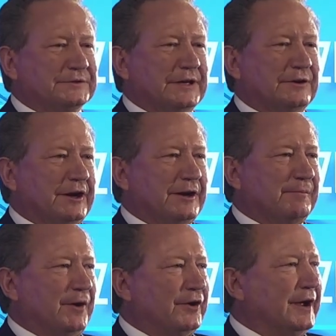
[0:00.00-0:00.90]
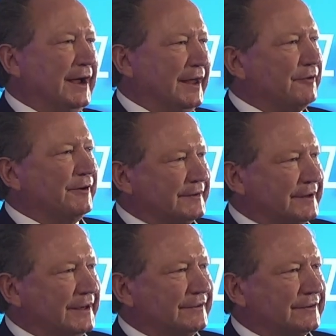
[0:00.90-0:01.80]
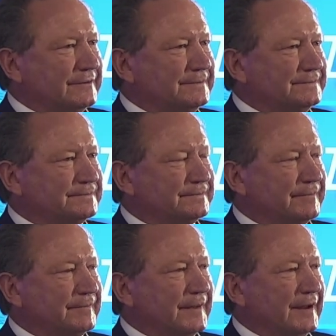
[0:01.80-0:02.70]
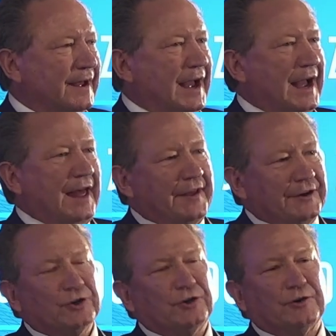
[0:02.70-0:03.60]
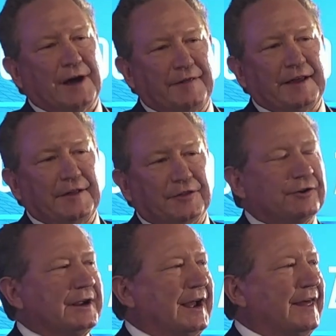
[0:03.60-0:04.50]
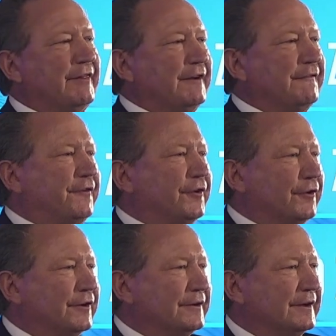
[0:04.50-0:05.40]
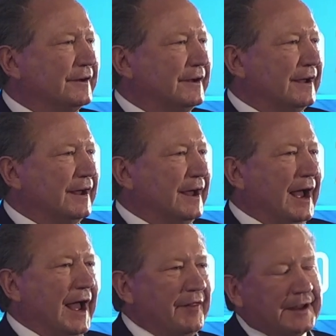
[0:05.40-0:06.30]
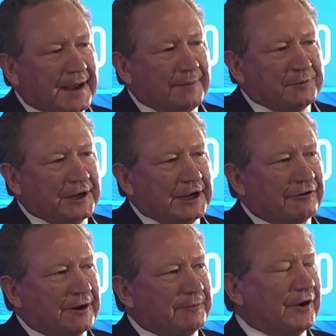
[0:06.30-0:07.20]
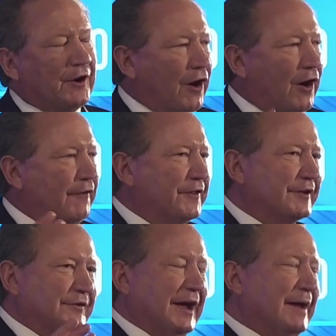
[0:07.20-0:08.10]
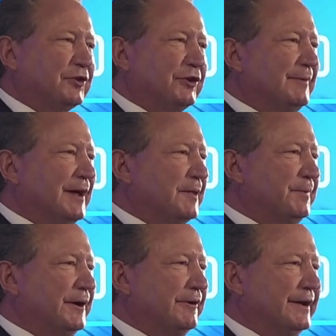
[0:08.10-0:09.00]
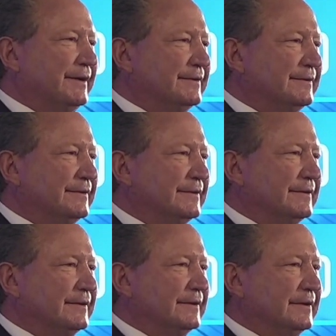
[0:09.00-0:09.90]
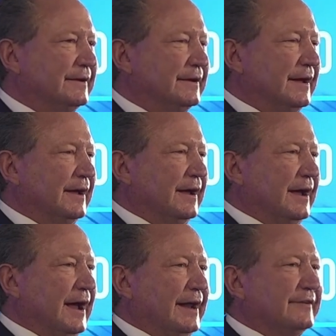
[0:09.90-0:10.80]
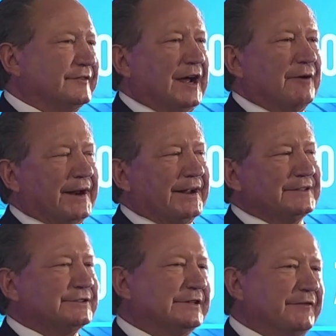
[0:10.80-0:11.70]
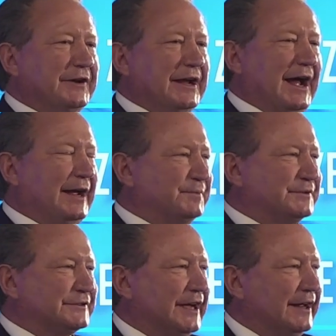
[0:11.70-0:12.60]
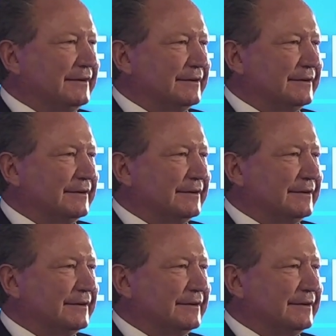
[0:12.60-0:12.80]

green ammonia and the rest diesel. And then two, and then three, and then four. And they kept tinkering with it over the same three-month period, and it's now running at 78%